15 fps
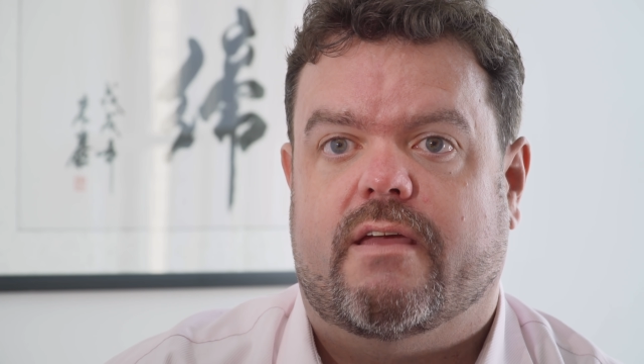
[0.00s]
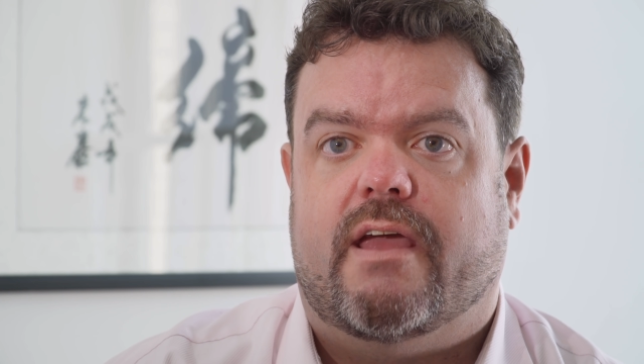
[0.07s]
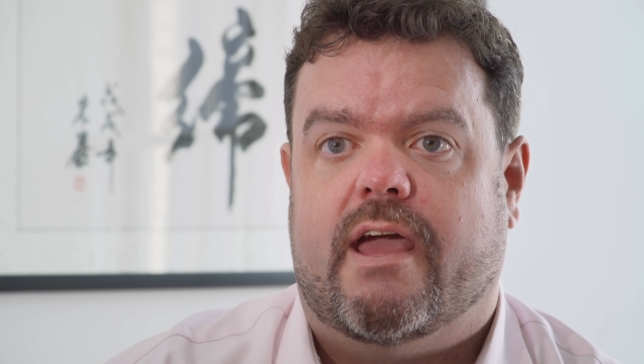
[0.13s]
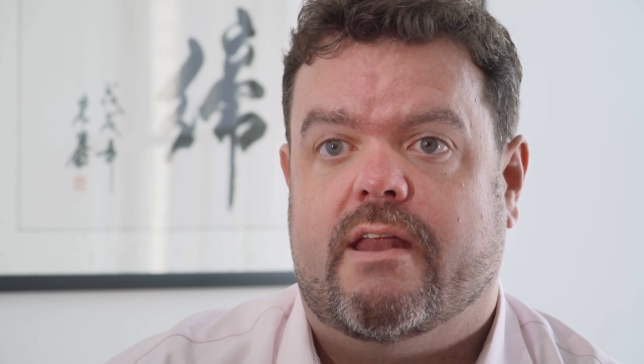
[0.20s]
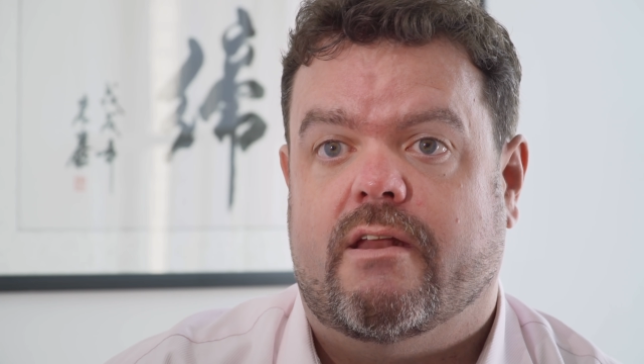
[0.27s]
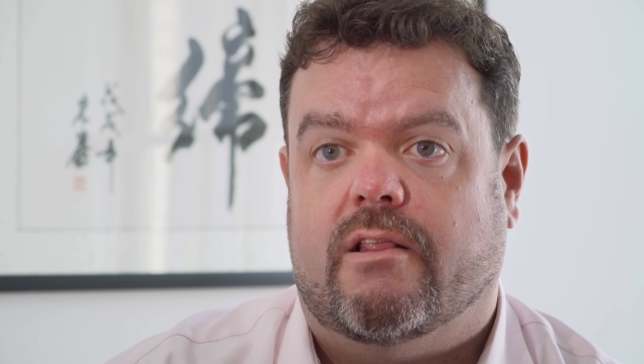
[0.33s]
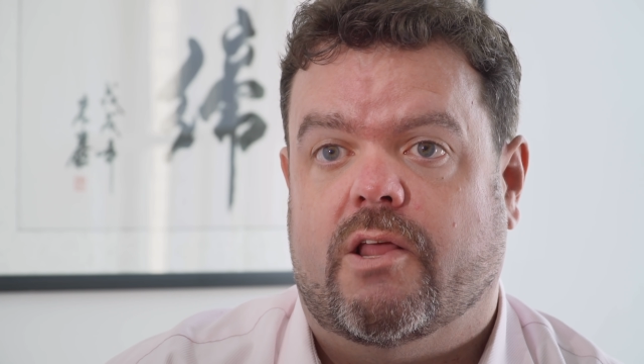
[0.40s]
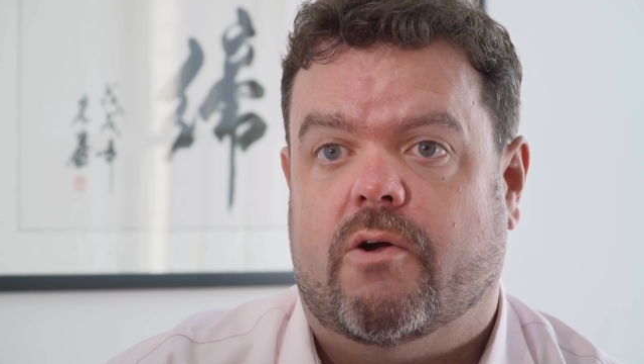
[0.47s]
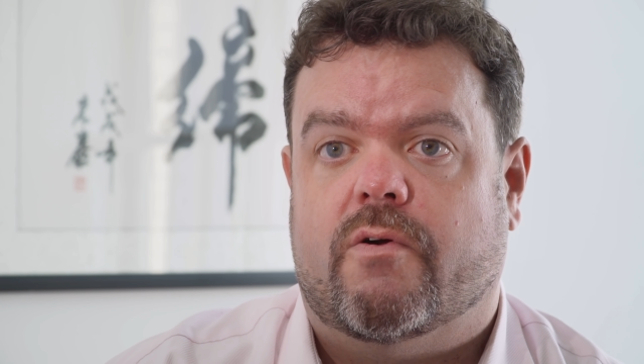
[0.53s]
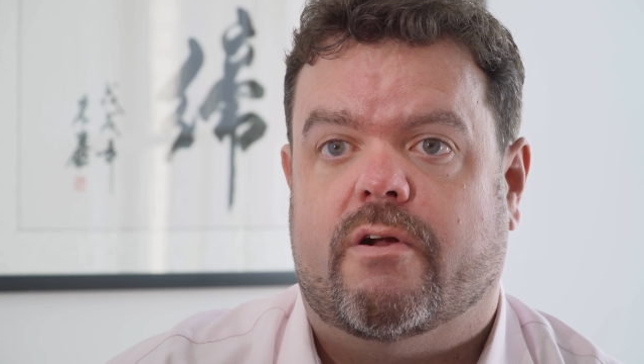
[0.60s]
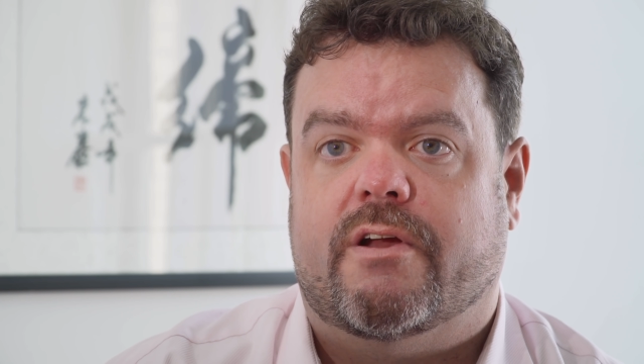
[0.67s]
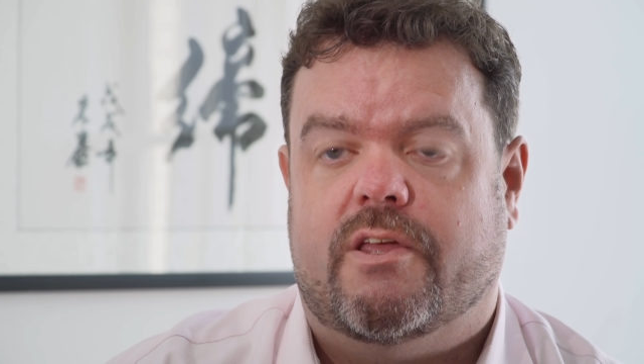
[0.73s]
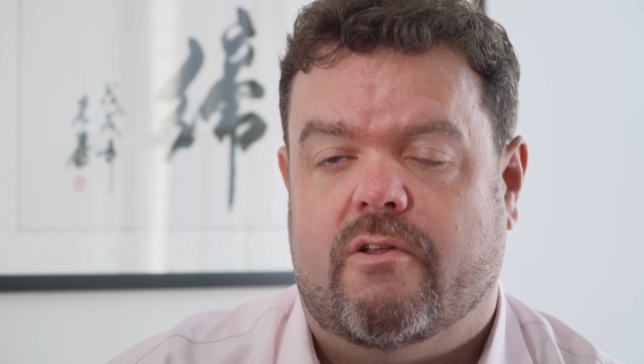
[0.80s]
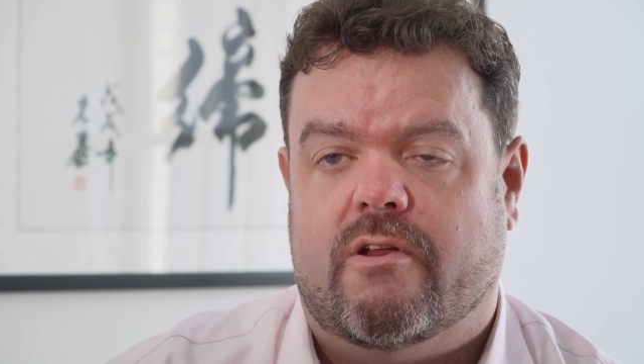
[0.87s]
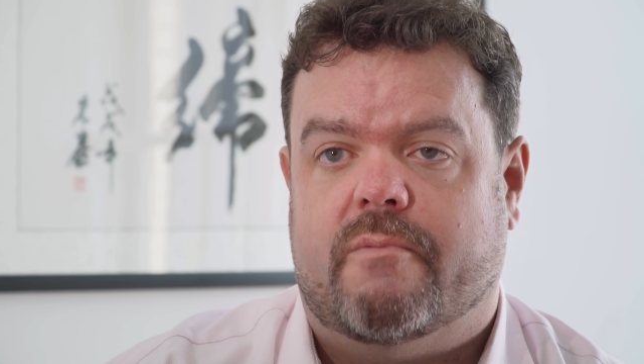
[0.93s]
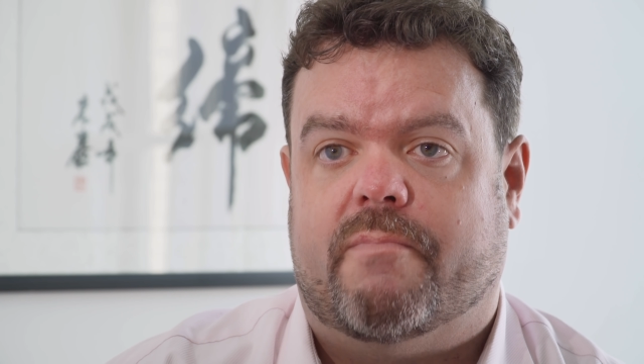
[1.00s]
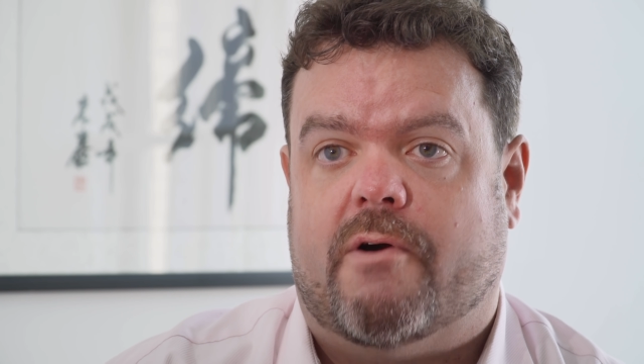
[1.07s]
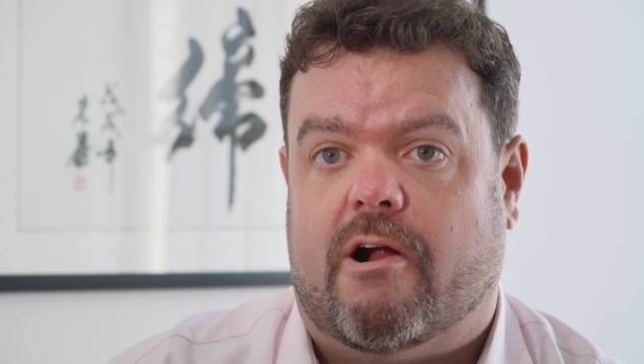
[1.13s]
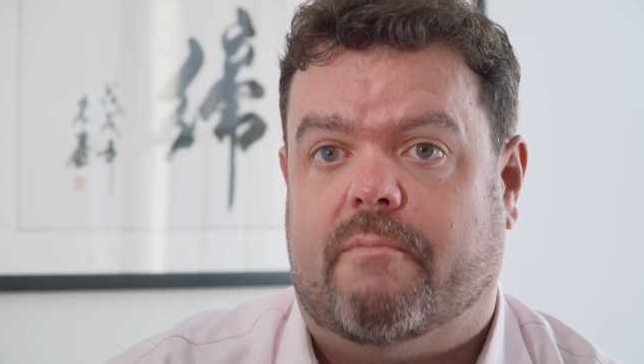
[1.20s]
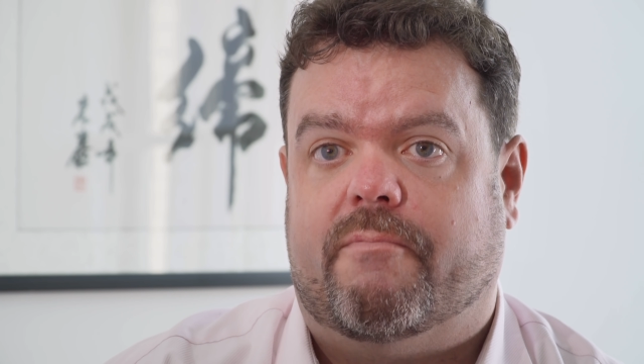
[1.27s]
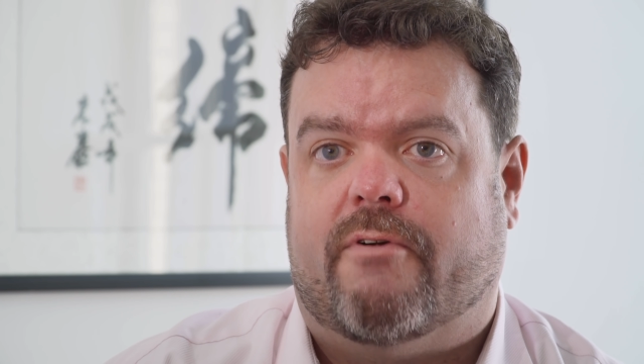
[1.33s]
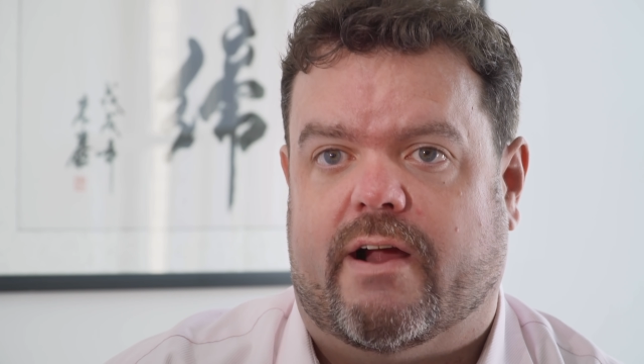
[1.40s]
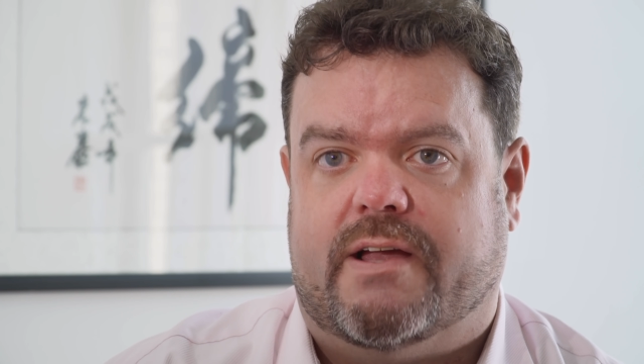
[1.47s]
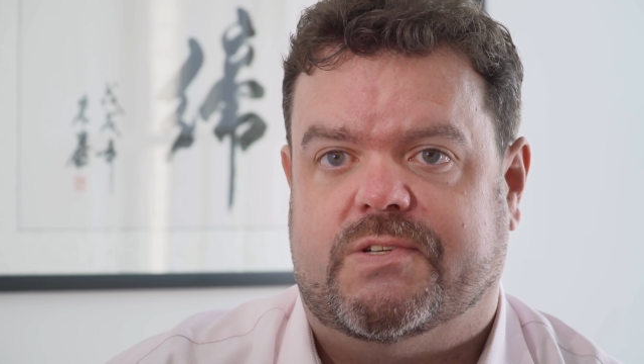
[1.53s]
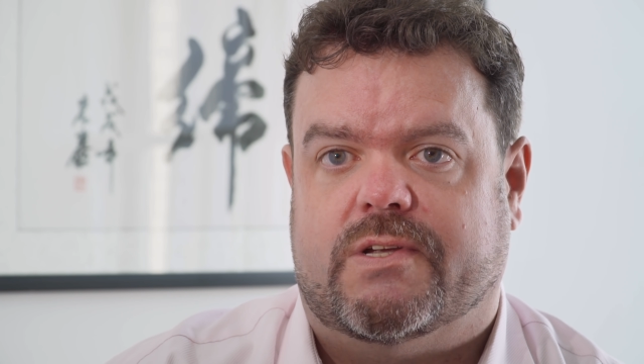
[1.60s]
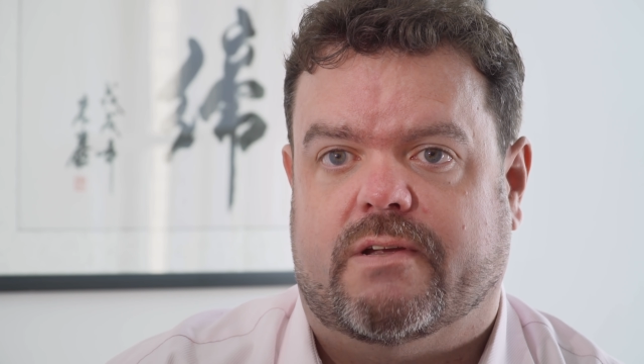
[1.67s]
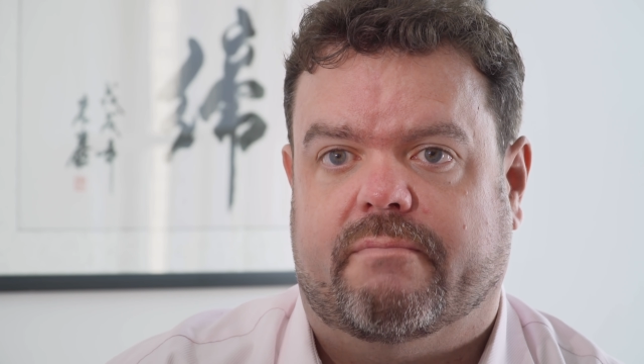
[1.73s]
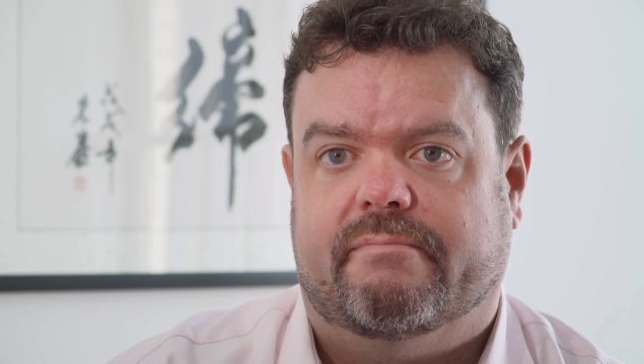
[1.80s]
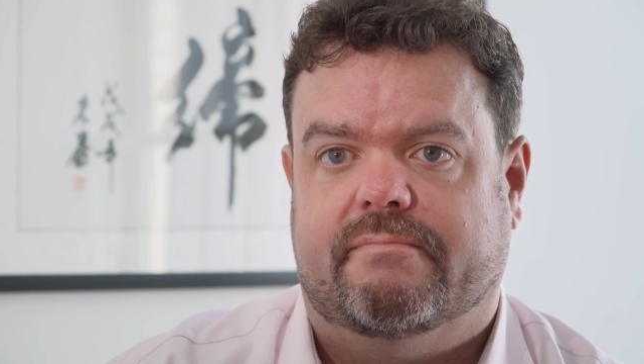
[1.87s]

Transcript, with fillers: and a lower unit part pricing.